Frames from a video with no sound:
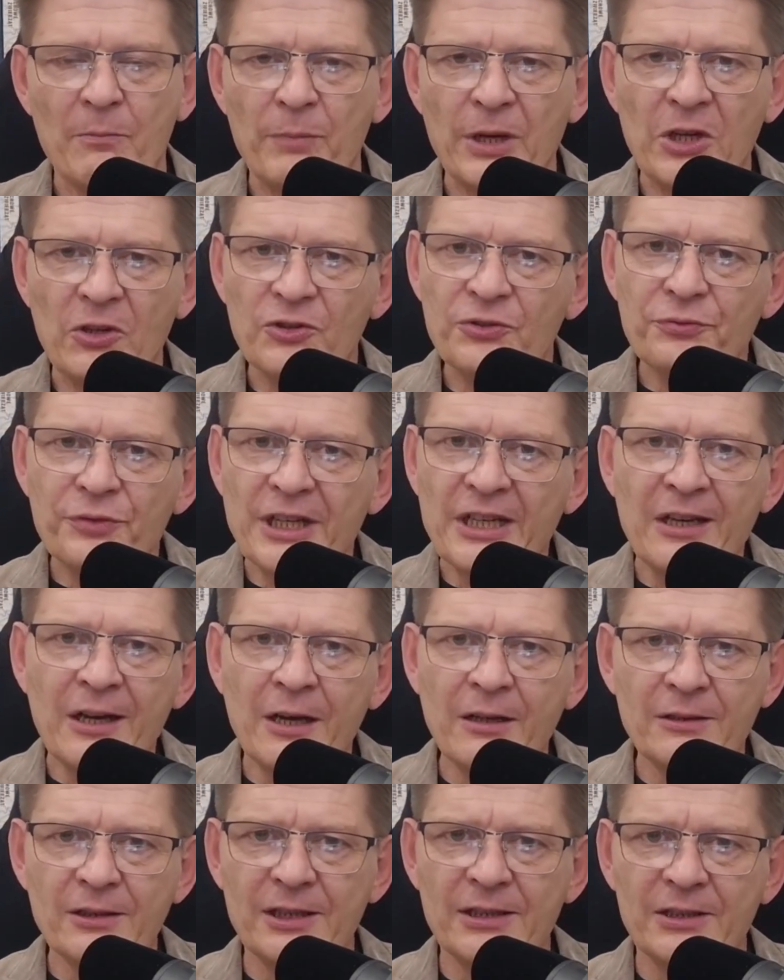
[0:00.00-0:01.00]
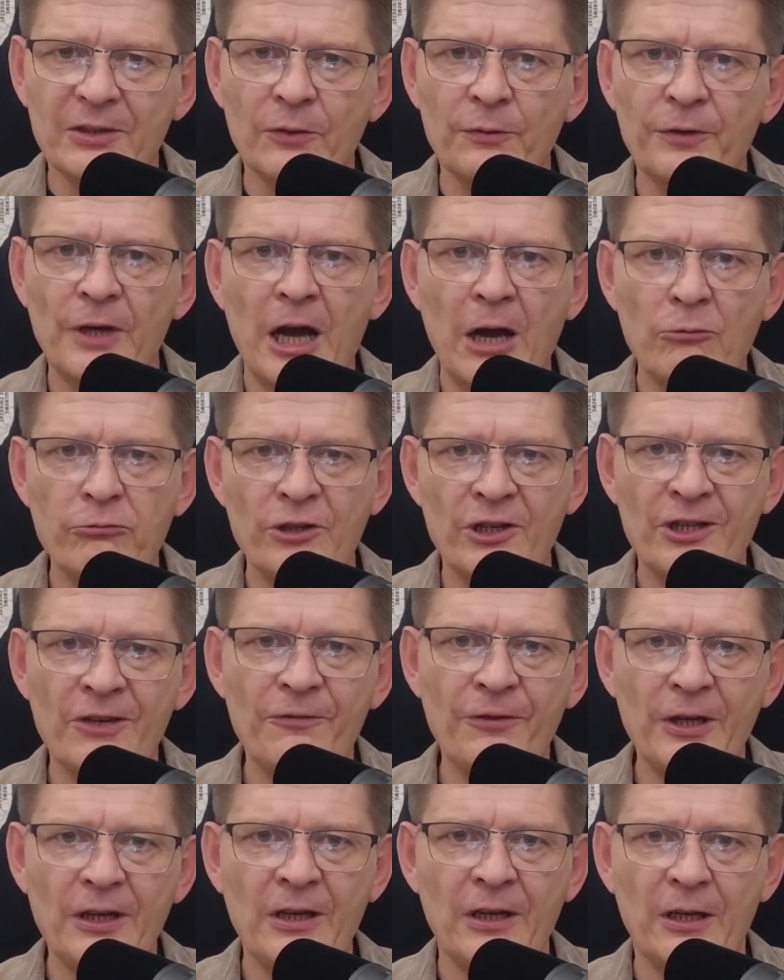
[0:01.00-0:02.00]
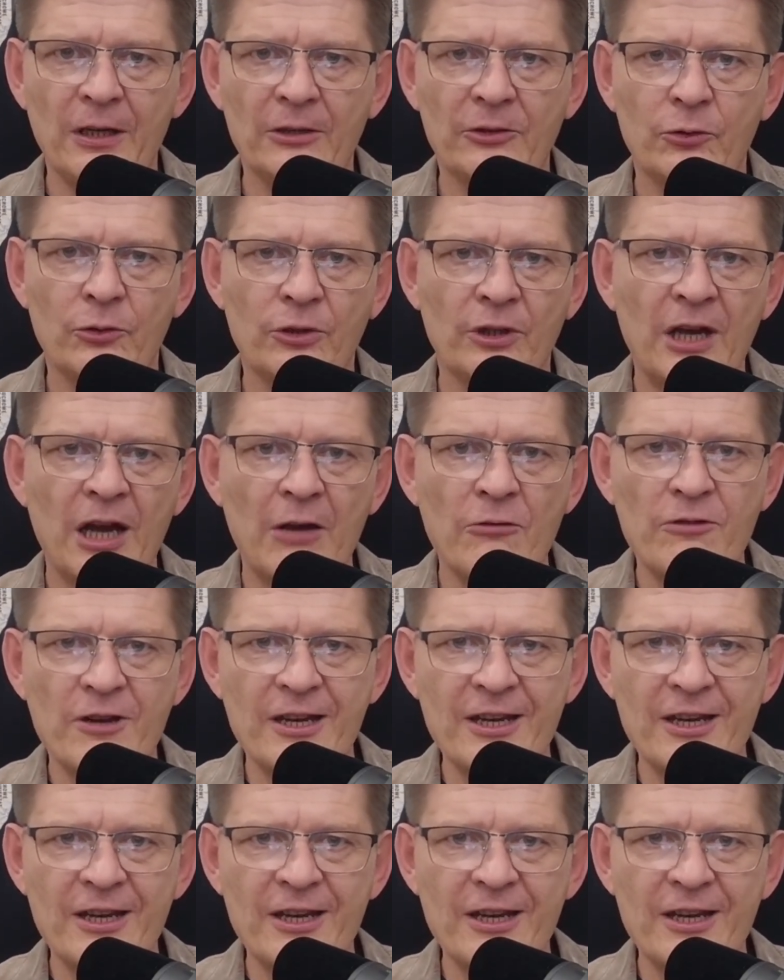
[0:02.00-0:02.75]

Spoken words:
Because regardless of how difficult or how